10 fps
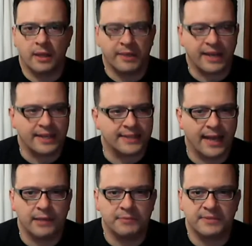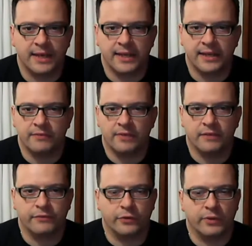mean, at times I
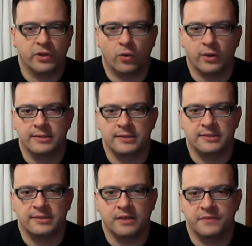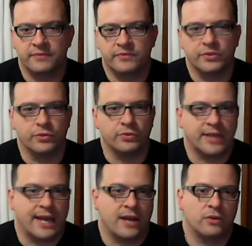like for recording and stuff, I tuned
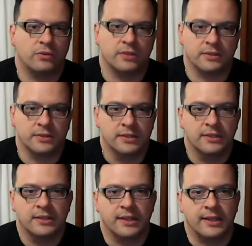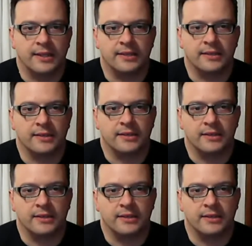down and